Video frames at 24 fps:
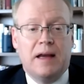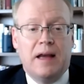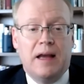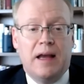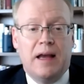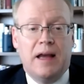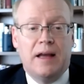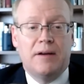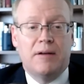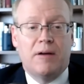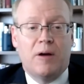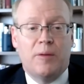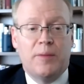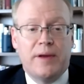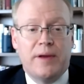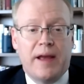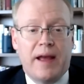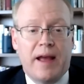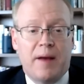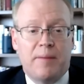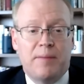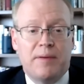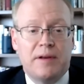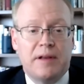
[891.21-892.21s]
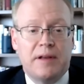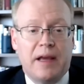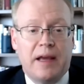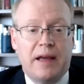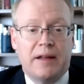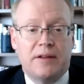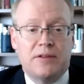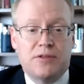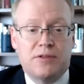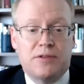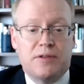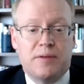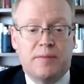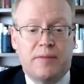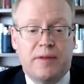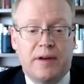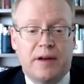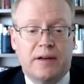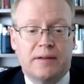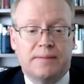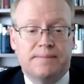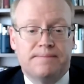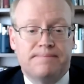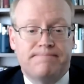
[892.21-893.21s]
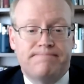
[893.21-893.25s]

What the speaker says: and I'll be happy to answer them there.